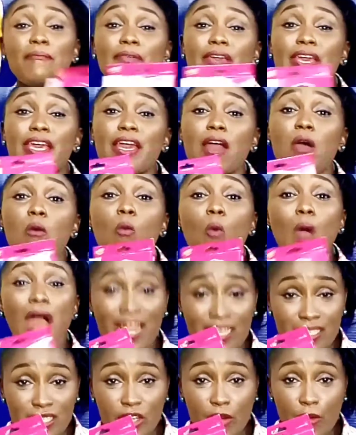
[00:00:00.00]
be
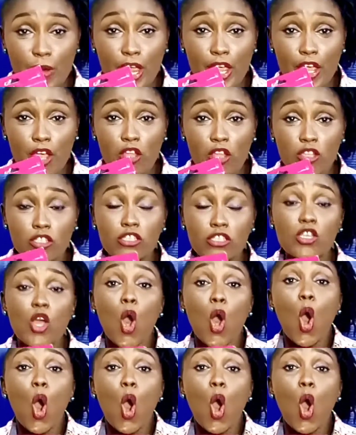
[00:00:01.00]
wax crayons